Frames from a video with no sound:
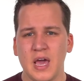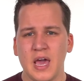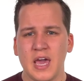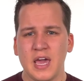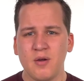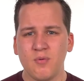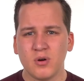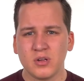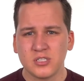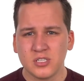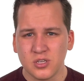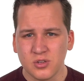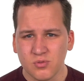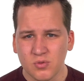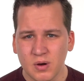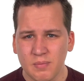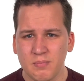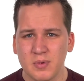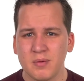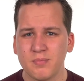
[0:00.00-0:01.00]
He wants you to
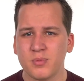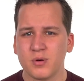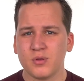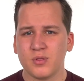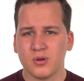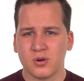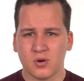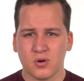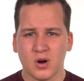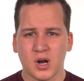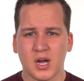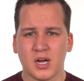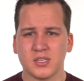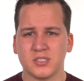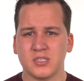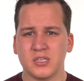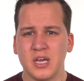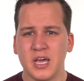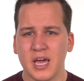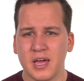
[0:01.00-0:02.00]
remember the
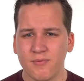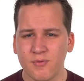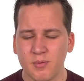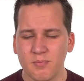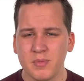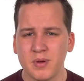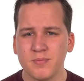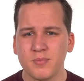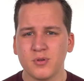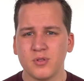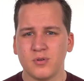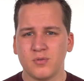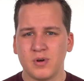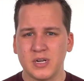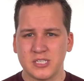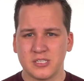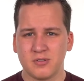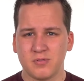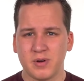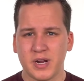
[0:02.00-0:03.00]
cross and remember the
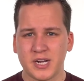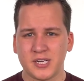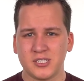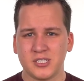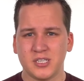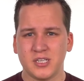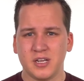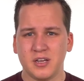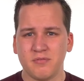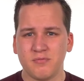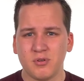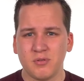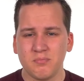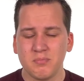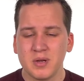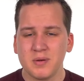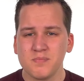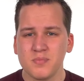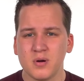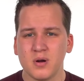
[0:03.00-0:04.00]
resurrection and
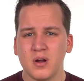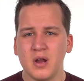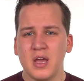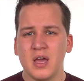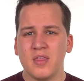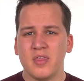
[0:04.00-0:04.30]
remember